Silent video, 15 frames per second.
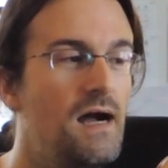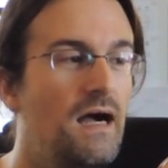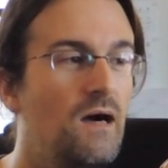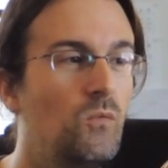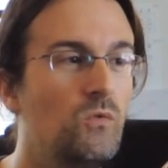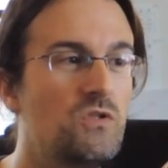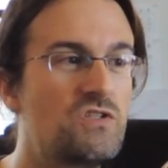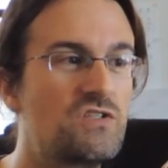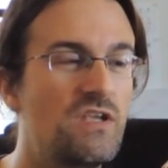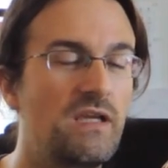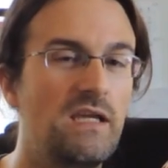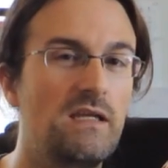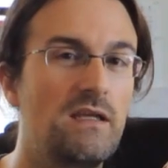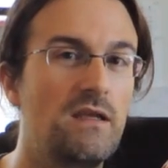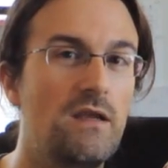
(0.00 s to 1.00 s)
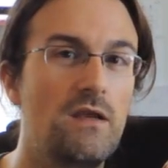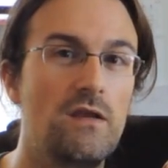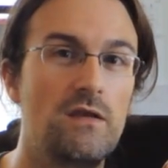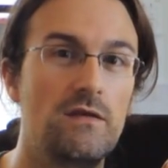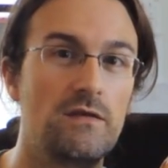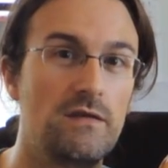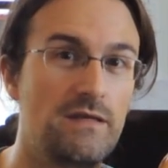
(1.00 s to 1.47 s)
I would say
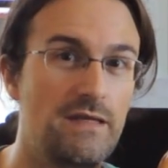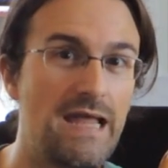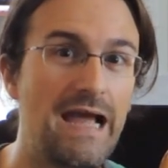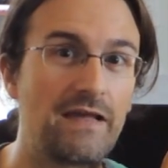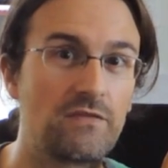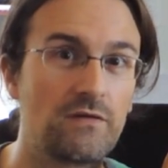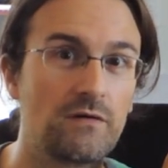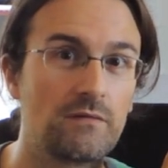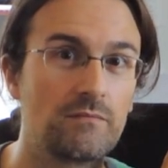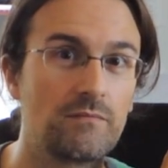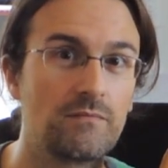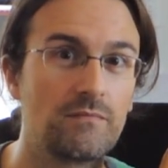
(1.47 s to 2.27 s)
neither.